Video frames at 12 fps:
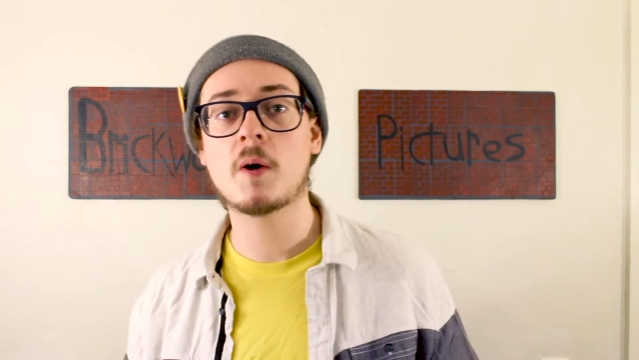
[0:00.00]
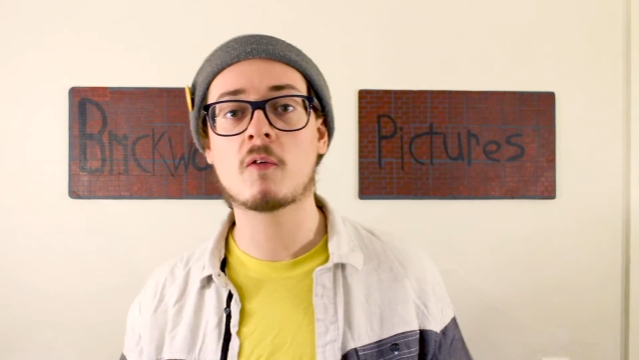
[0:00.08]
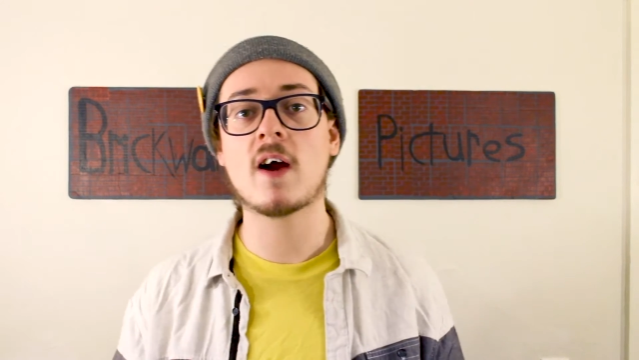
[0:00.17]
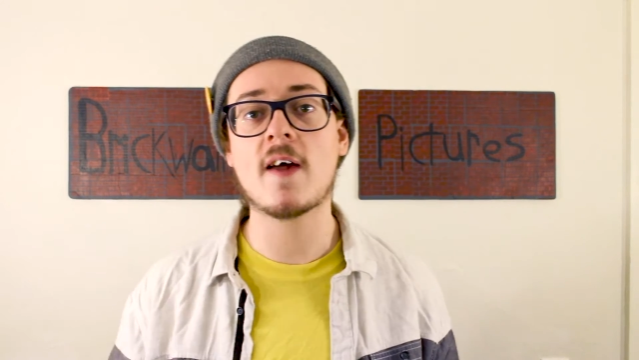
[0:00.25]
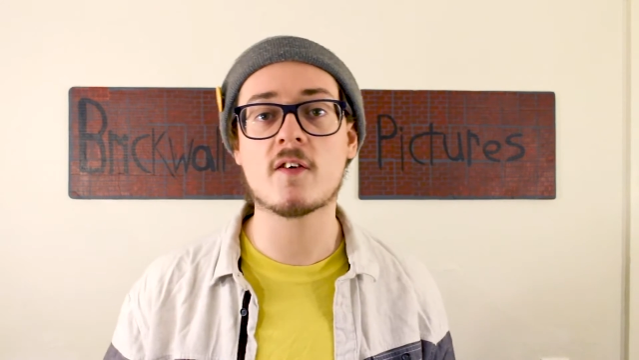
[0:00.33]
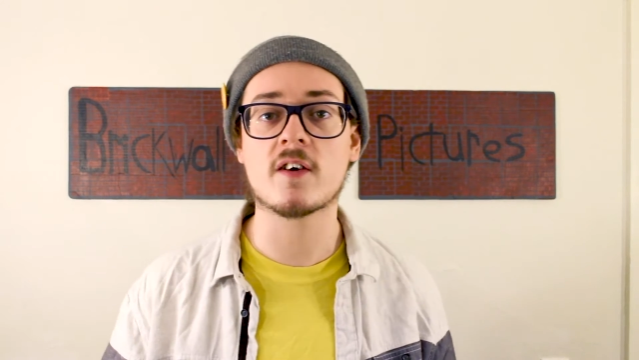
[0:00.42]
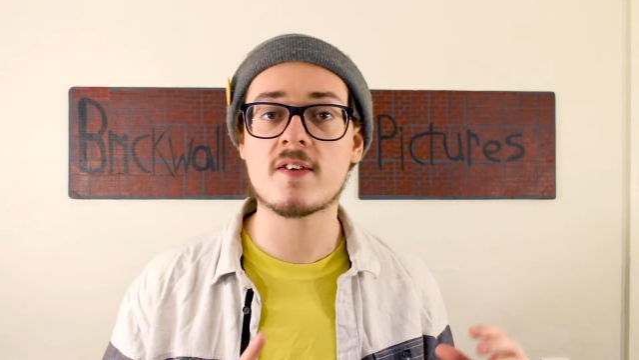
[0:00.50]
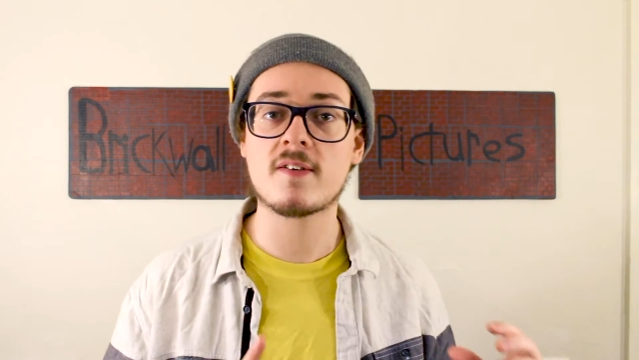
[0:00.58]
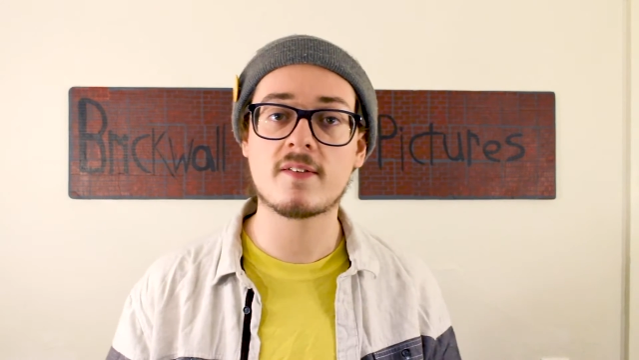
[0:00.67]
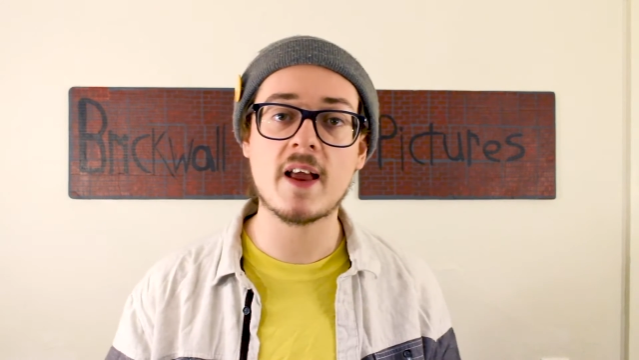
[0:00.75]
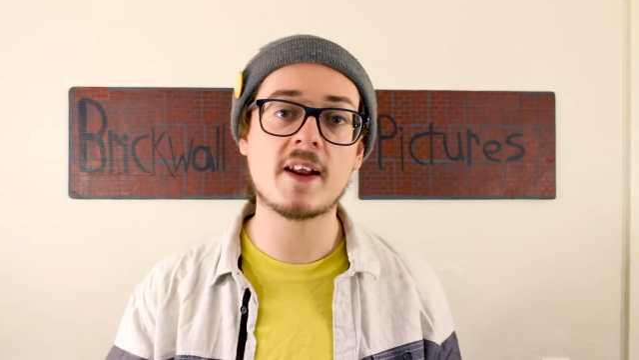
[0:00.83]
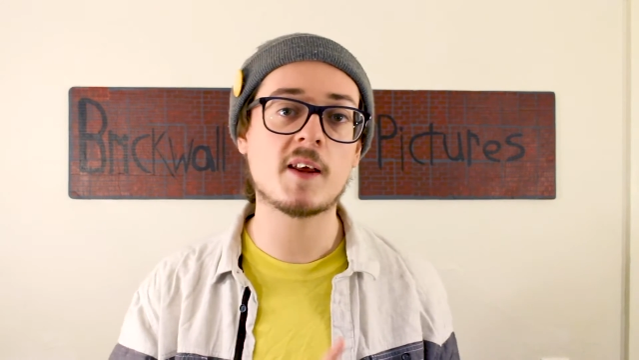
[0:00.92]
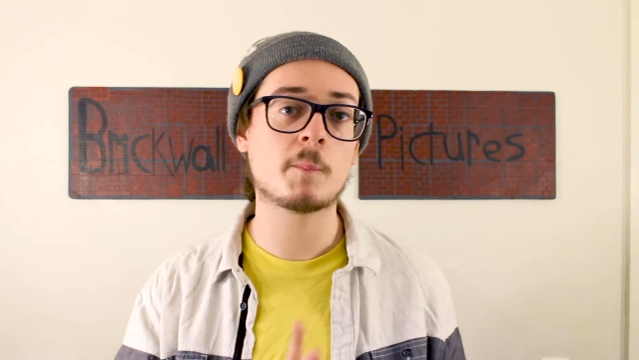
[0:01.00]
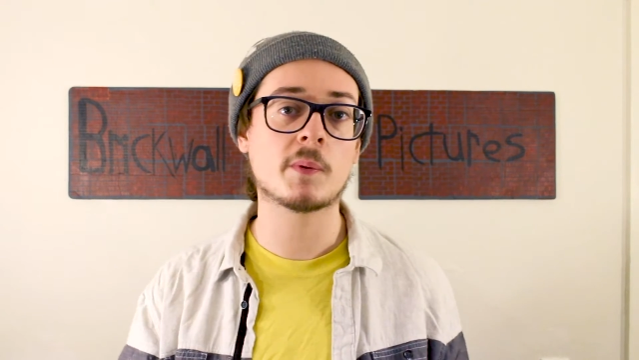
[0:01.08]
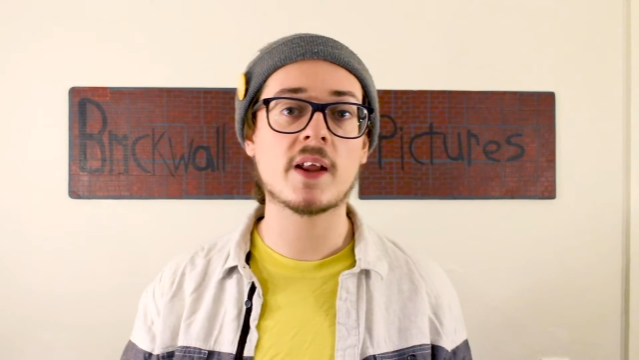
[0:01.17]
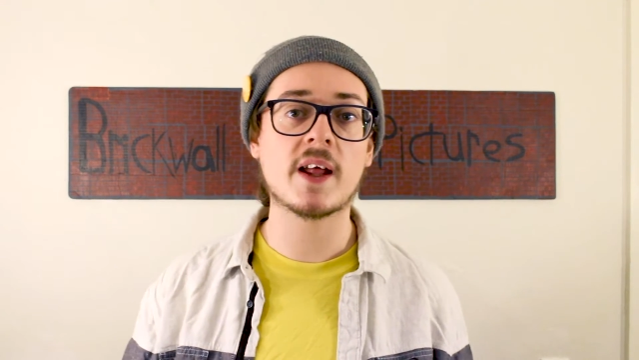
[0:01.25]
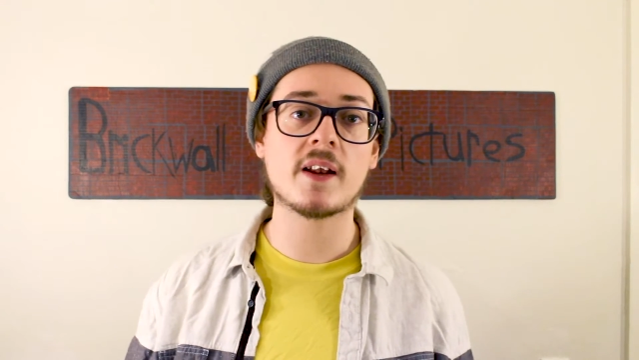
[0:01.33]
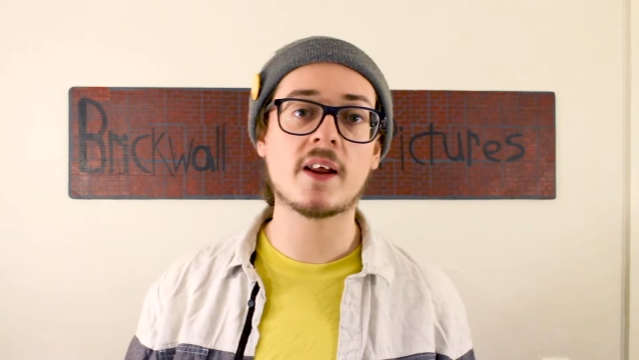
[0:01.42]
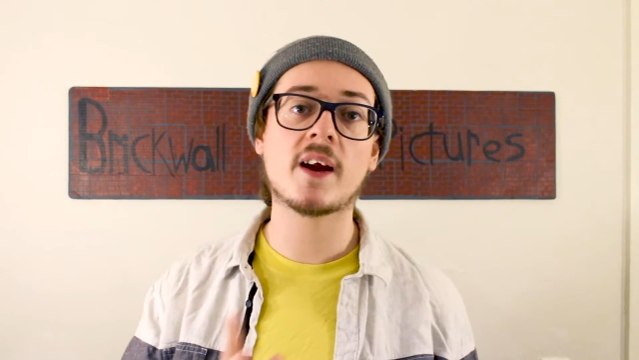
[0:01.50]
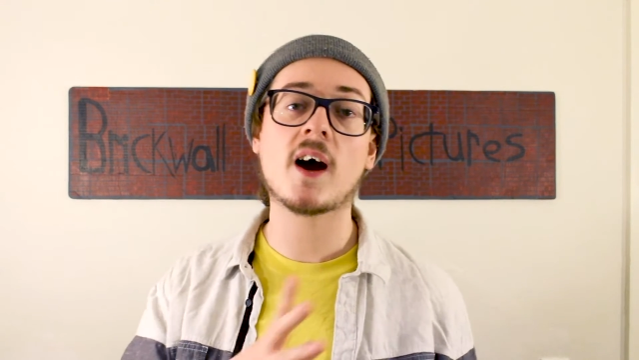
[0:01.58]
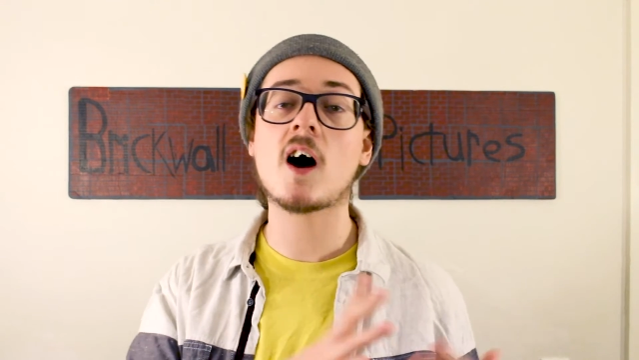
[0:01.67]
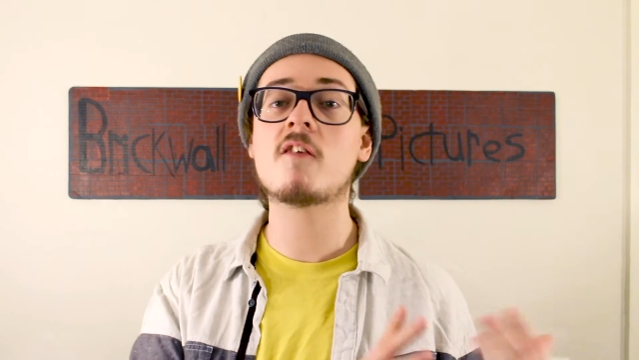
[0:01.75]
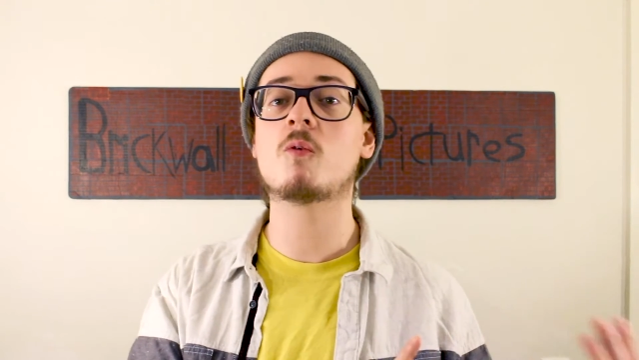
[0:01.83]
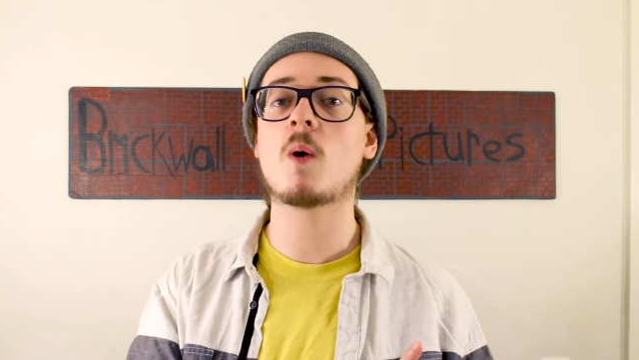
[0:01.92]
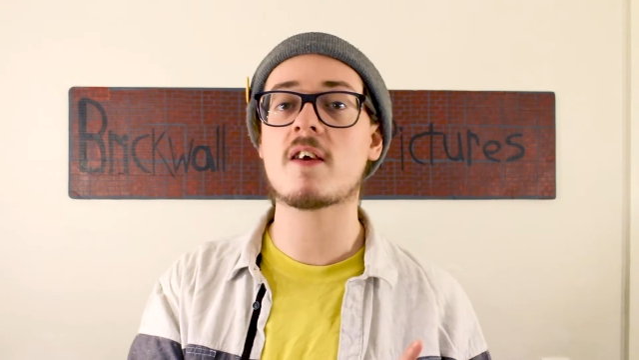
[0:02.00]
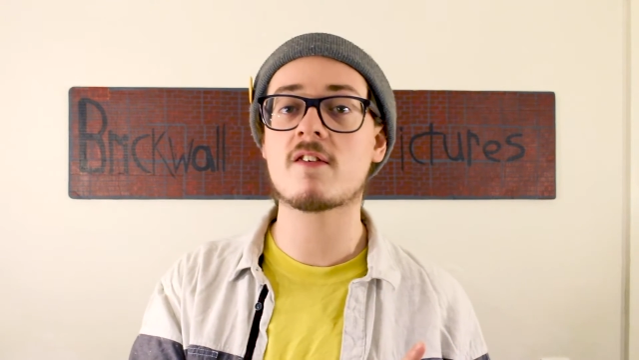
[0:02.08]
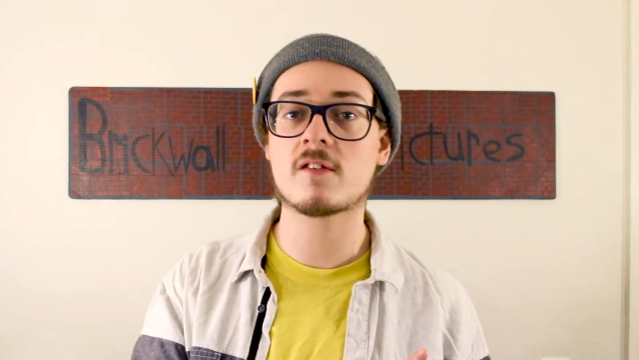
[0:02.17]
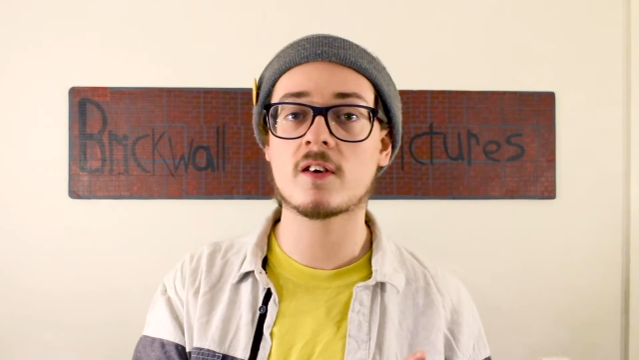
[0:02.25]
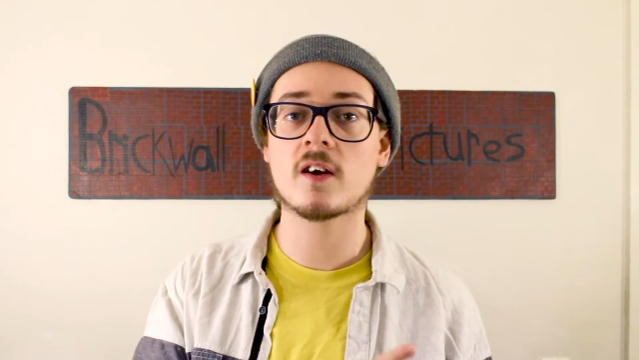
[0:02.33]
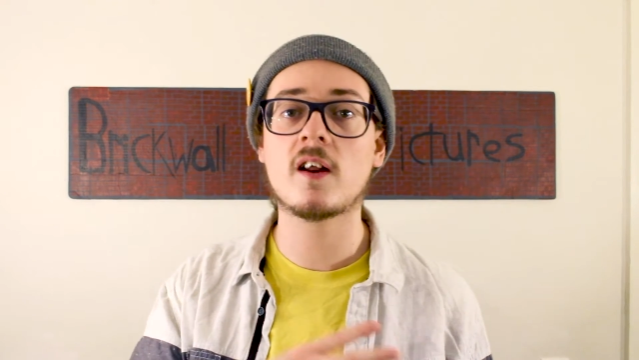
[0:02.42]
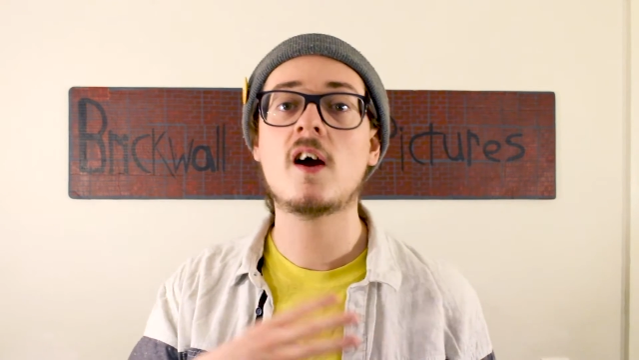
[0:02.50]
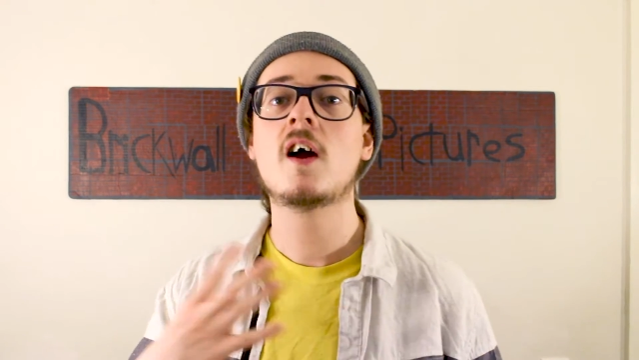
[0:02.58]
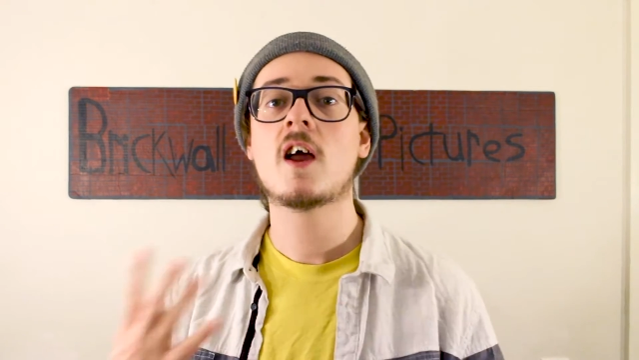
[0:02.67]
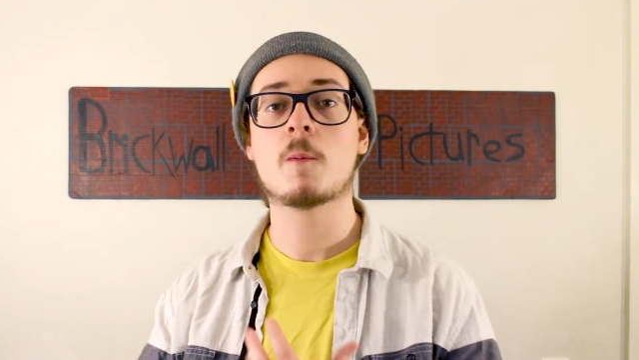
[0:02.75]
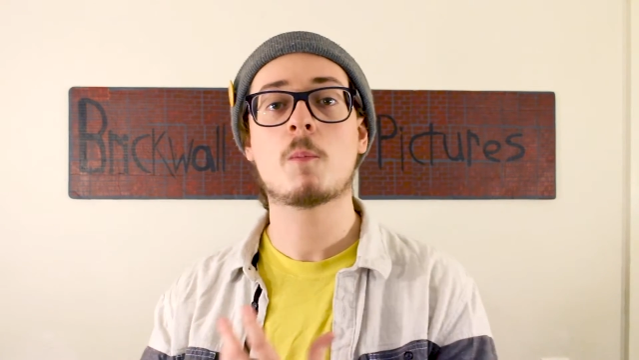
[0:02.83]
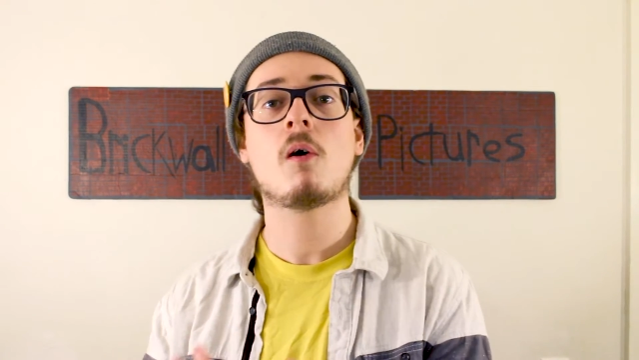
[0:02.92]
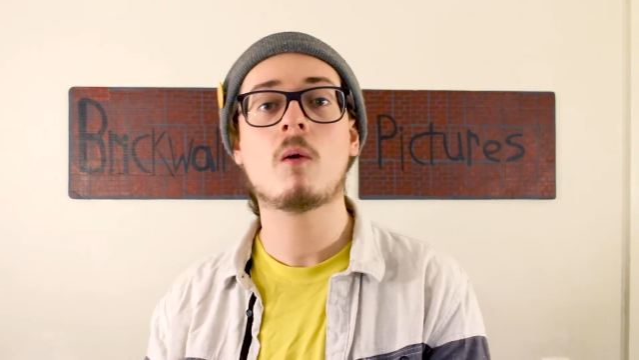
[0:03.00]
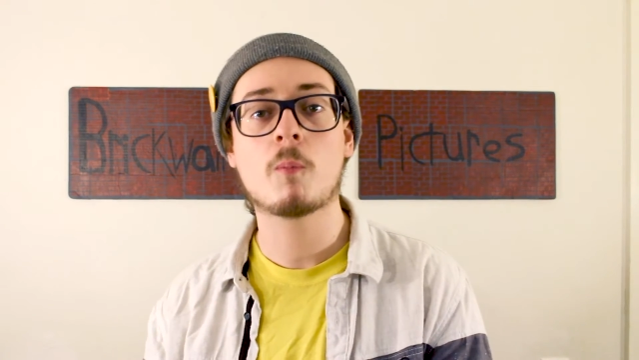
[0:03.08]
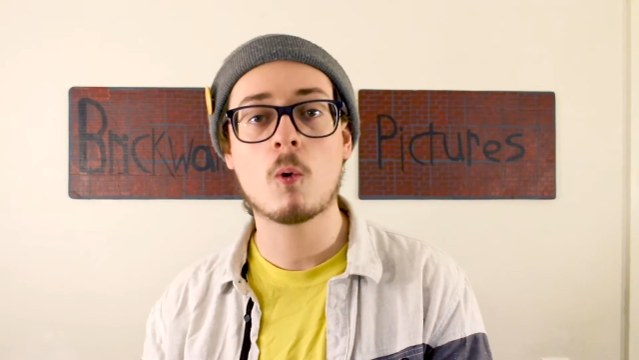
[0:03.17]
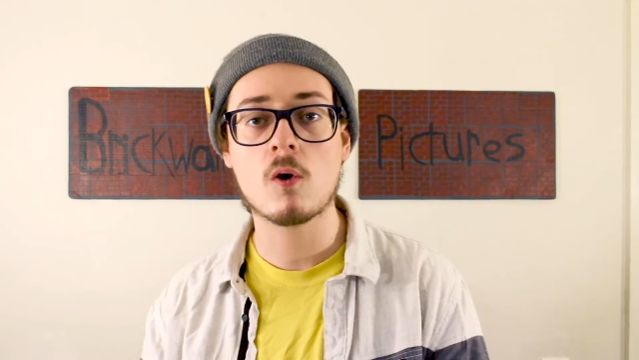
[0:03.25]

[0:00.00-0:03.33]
but rather a steady blending of Western and pulp